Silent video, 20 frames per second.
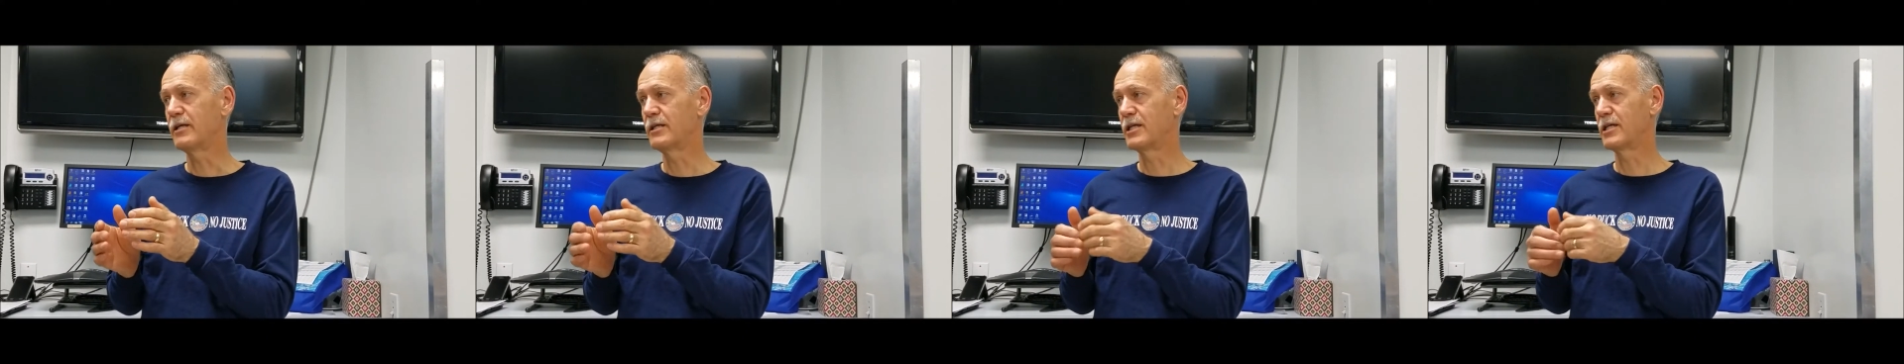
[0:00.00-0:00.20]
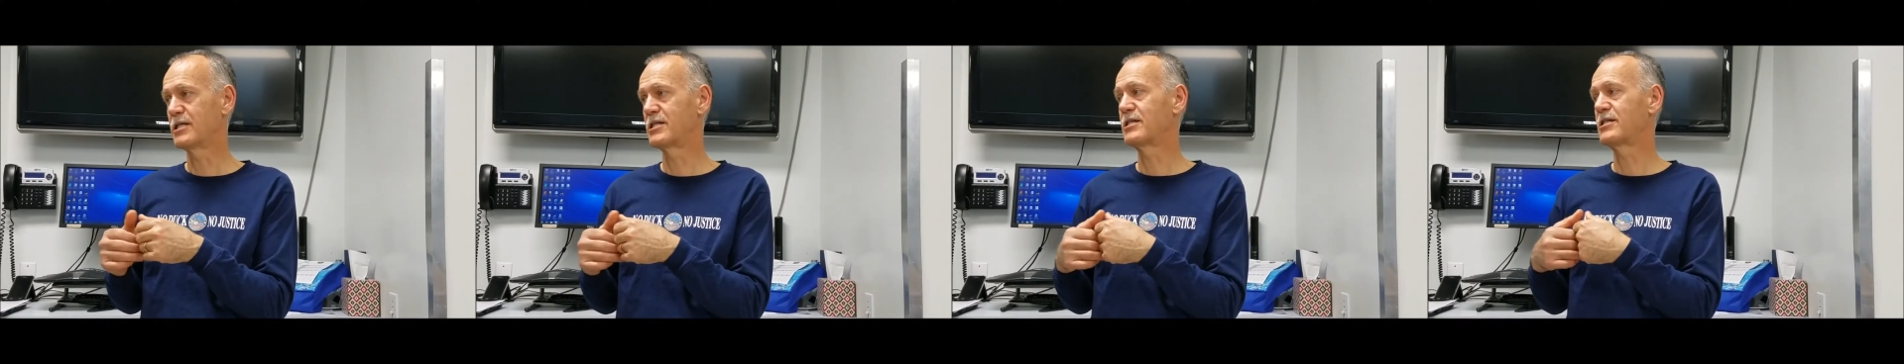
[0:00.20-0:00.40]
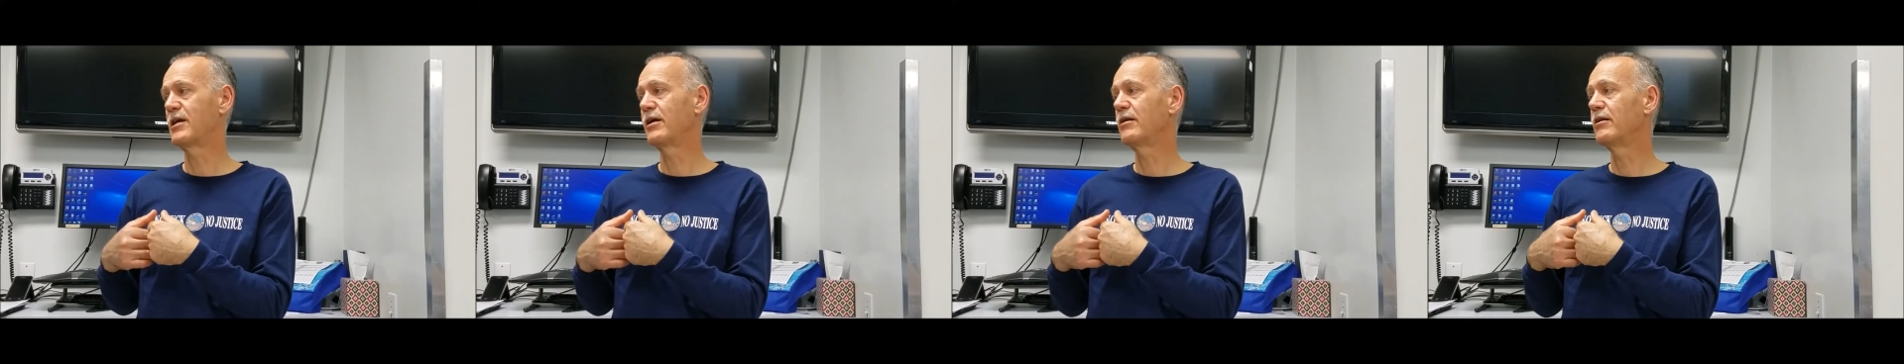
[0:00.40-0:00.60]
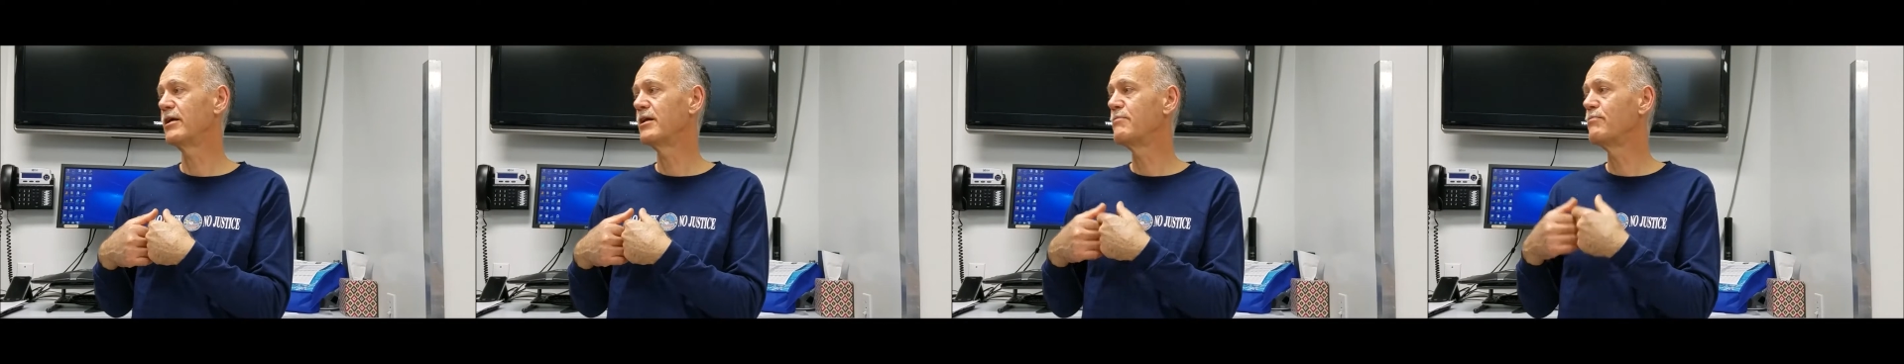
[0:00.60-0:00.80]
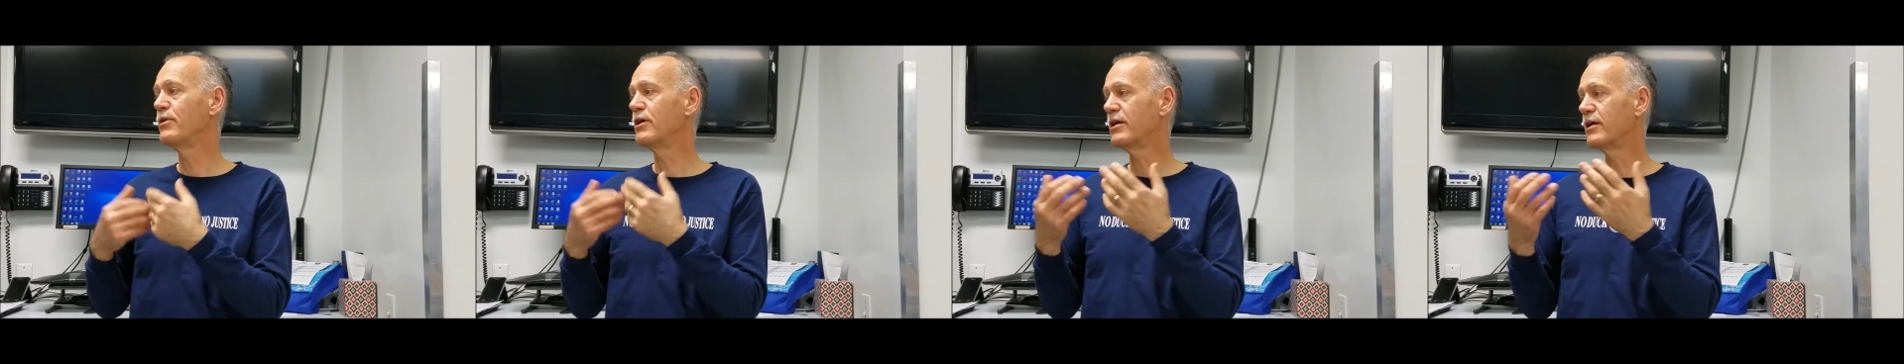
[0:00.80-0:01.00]
to
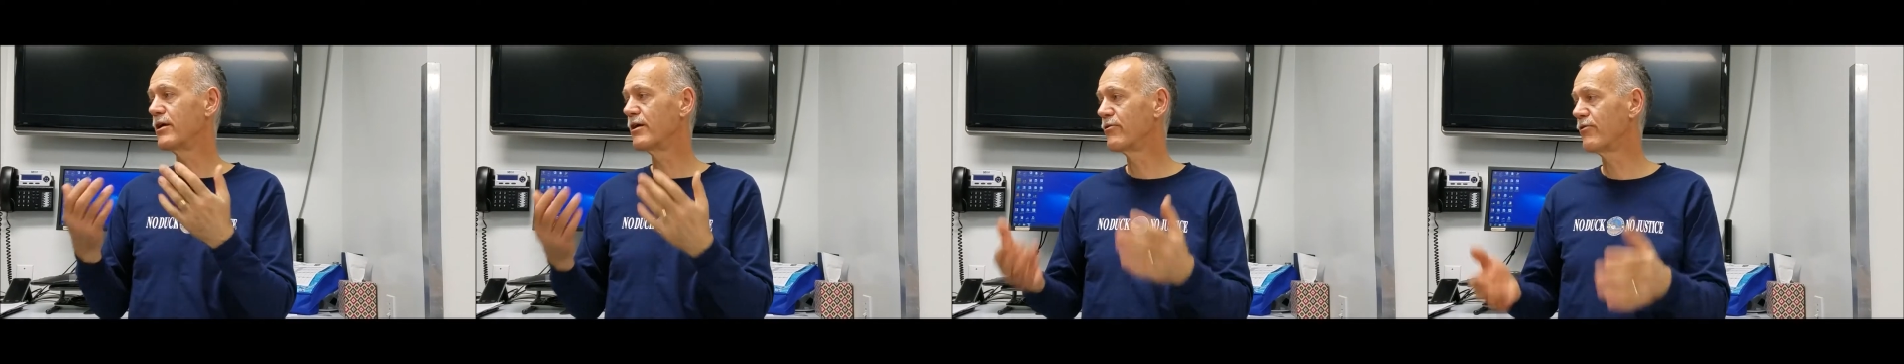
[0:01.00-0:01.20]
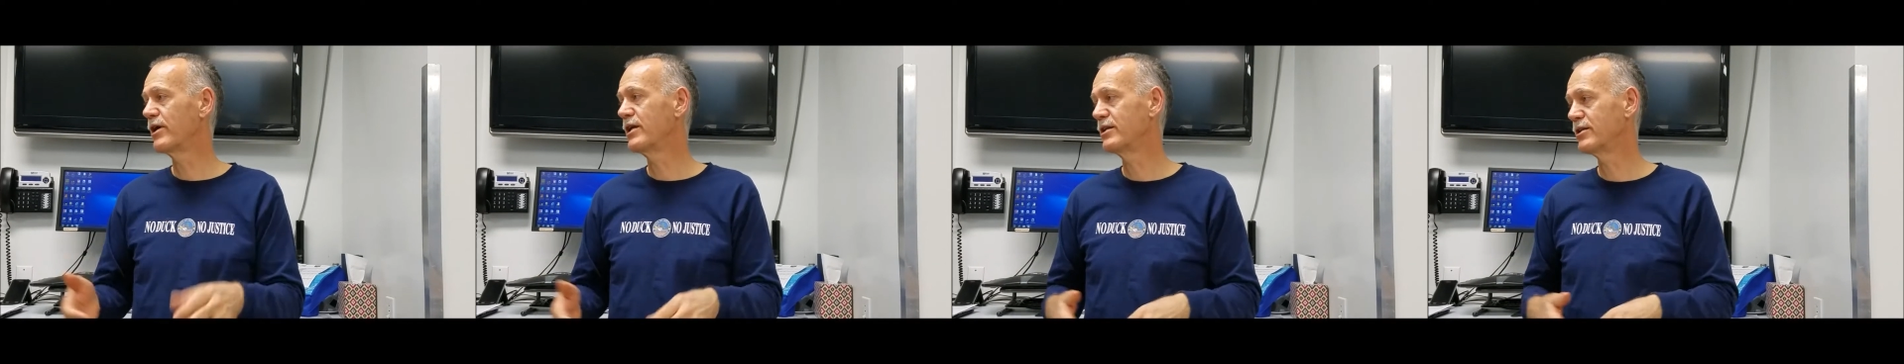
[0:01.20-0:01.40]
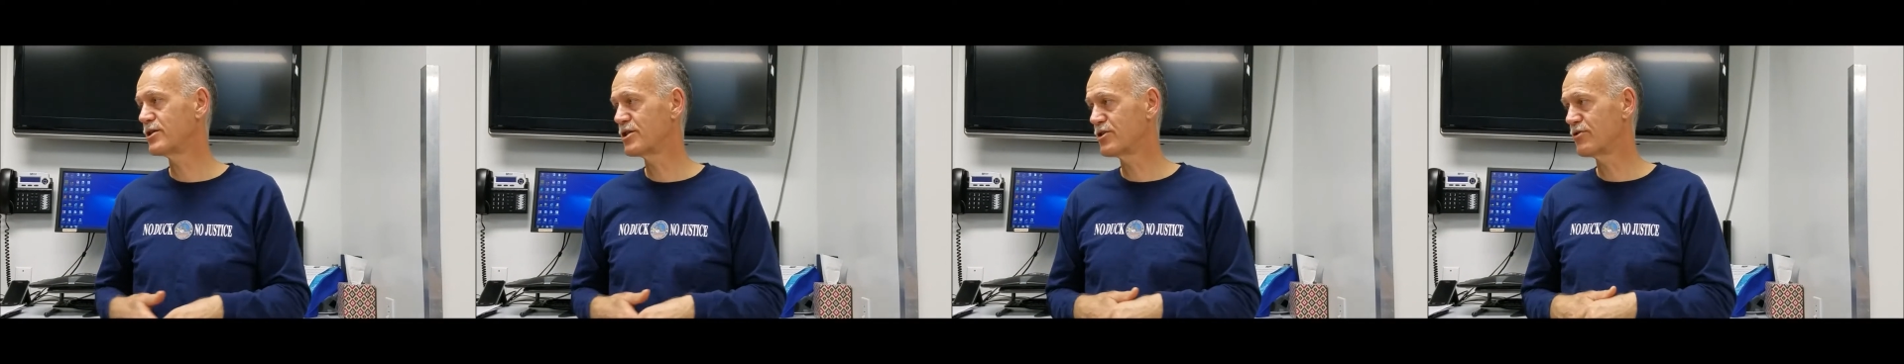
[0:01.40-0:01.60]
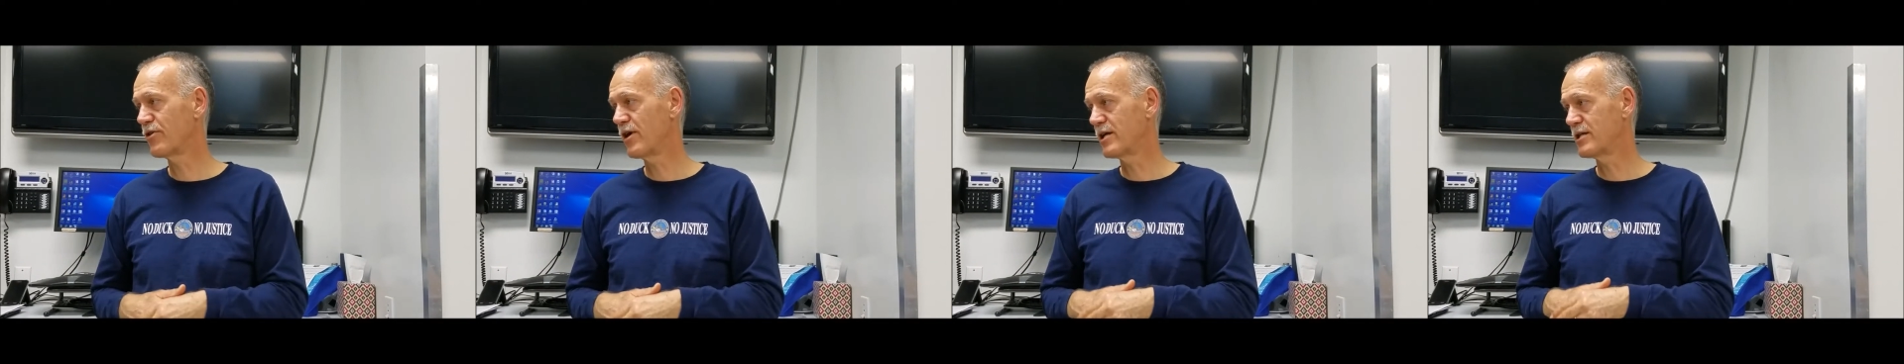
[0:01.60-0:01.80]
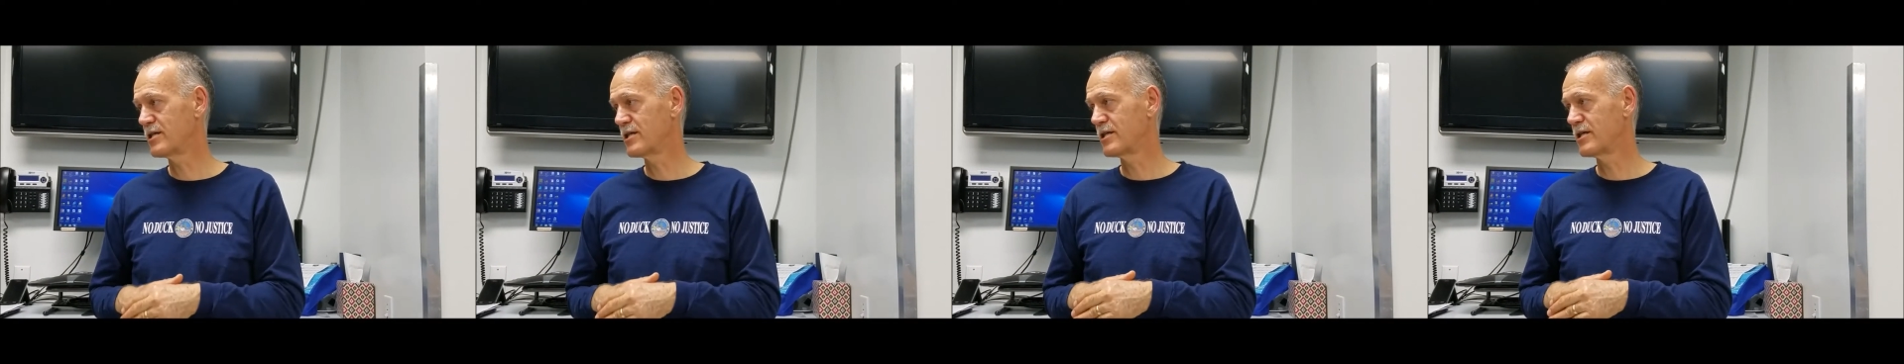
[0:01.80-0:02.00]
suddenly being in great
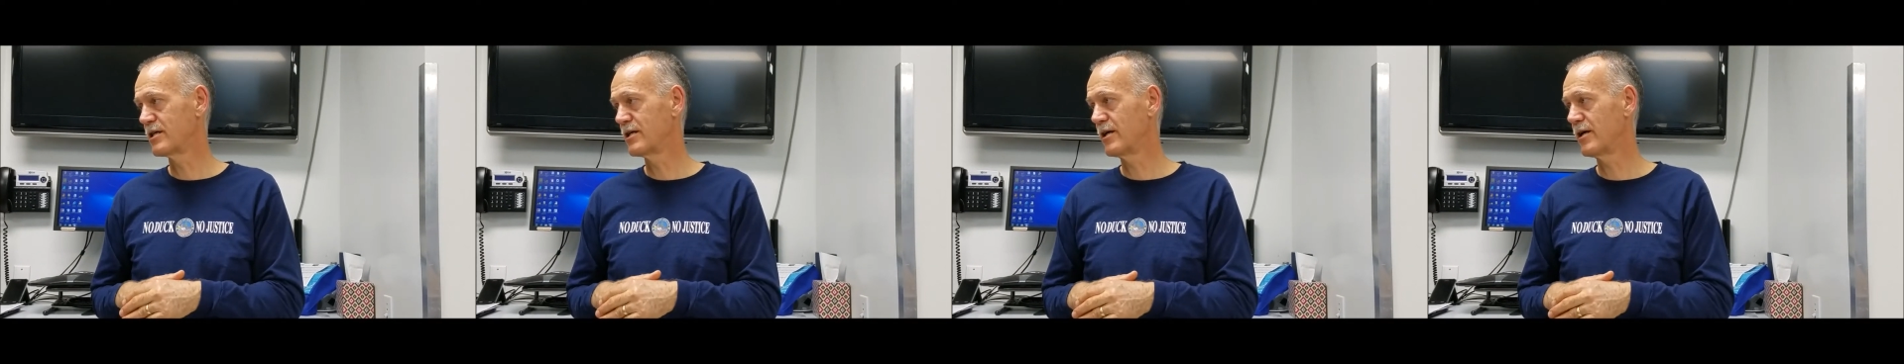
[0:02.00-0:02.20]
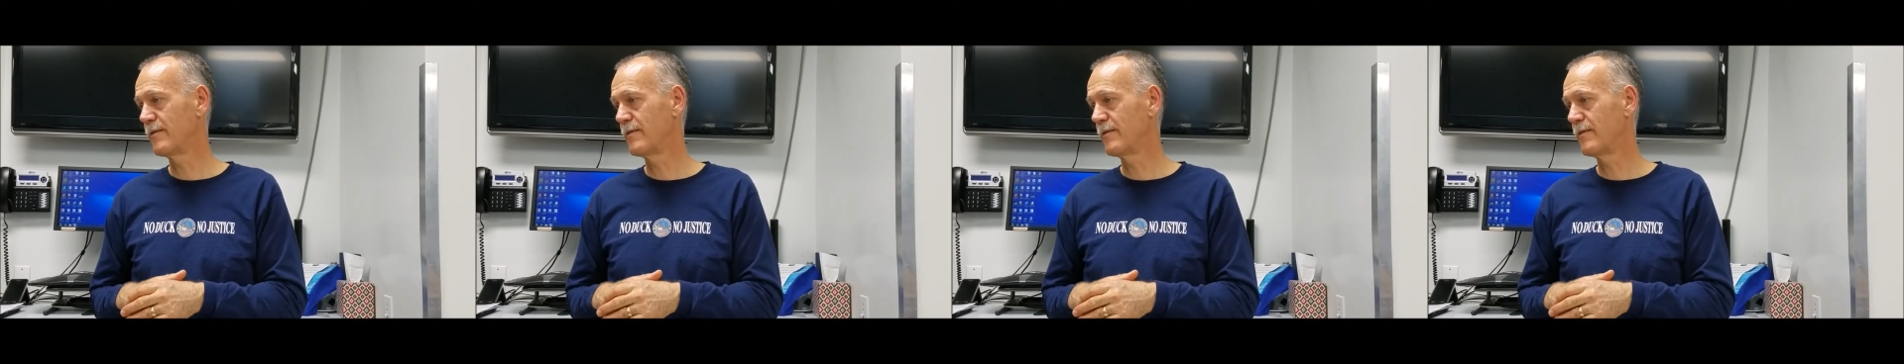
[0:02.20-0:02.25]
distress.